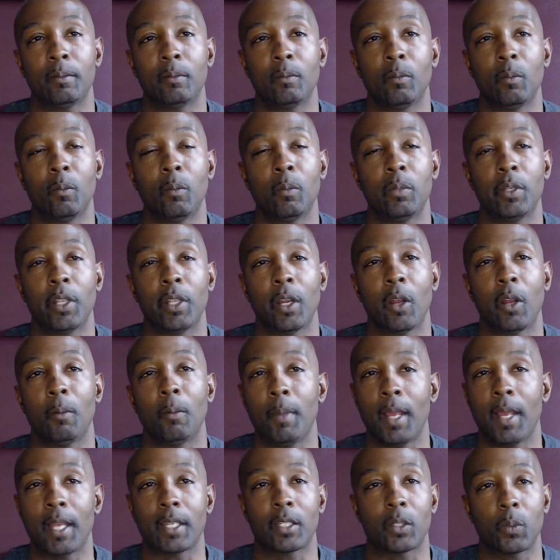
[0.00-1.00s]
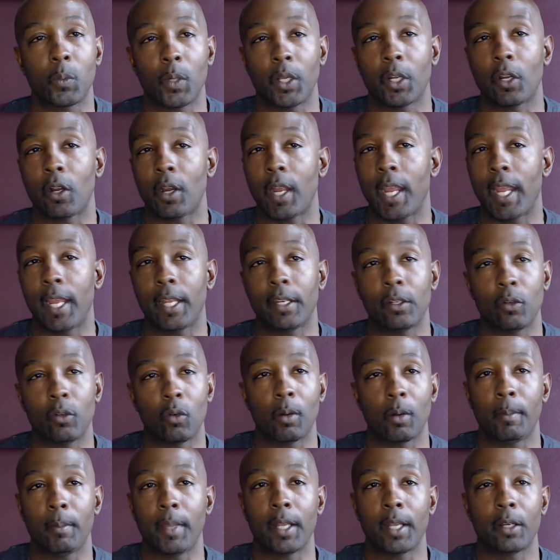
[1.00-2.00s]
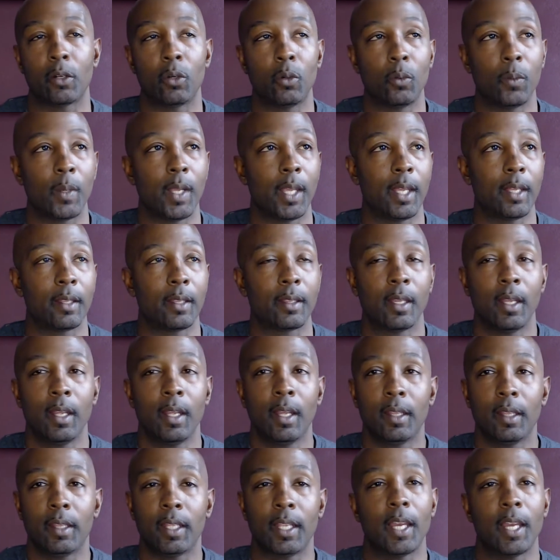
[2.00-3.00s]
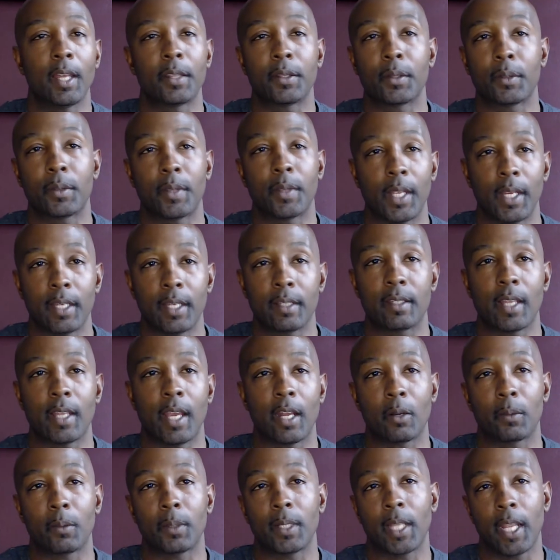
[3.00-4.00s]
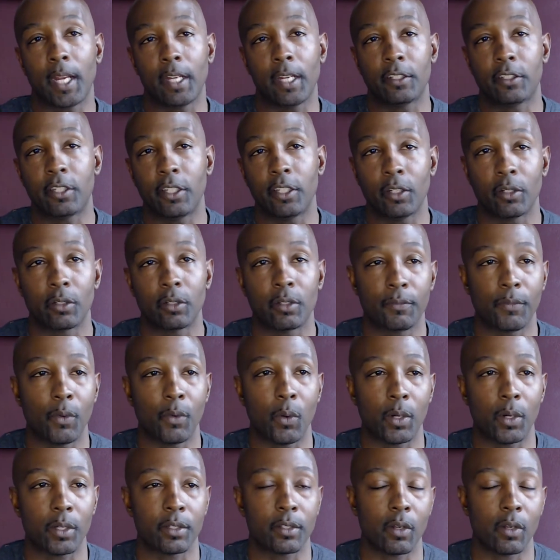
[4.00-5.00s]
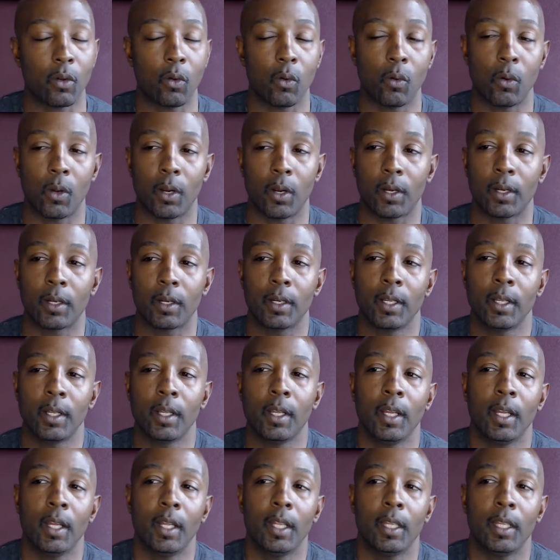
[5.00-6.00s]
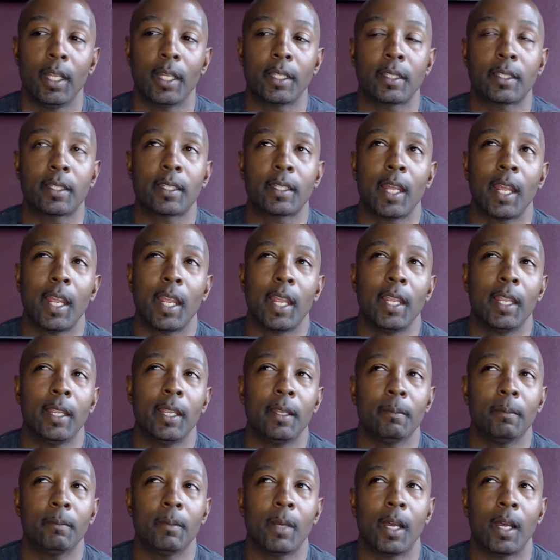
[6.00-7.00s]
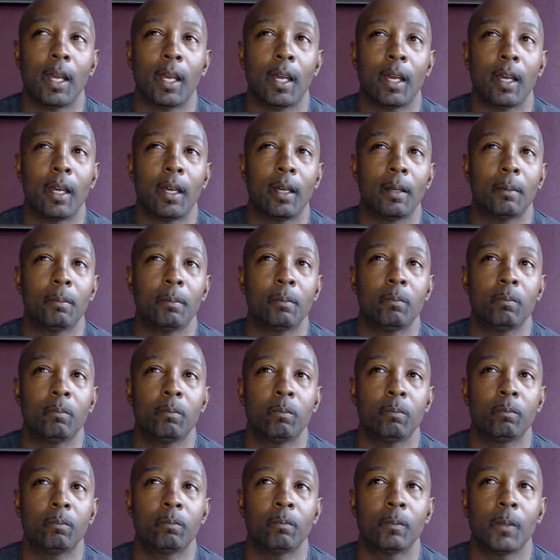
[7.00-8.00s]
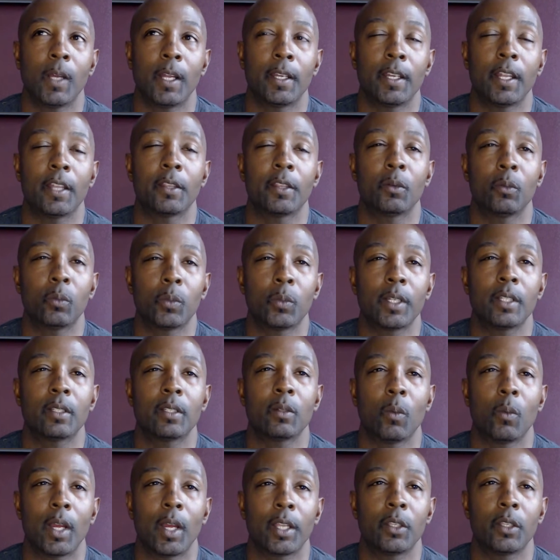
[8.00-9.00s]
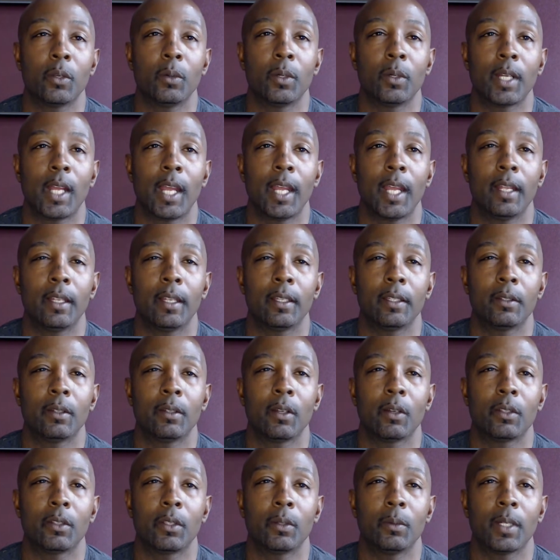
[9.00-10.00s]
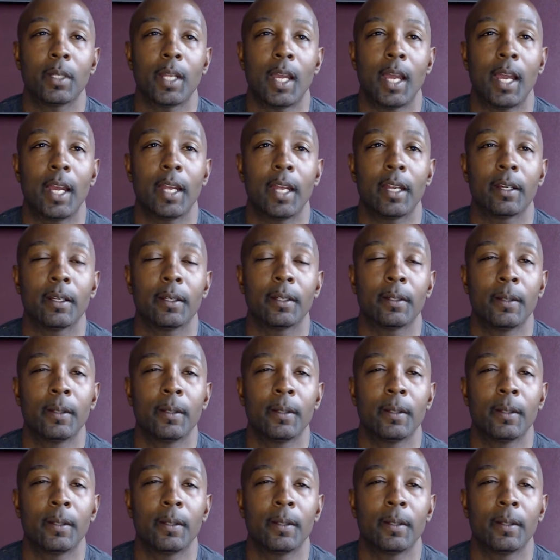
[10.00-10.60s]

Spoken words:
mess with or handle or meddle with the other things that are related to your divorce. Or let's say another reason why you would hire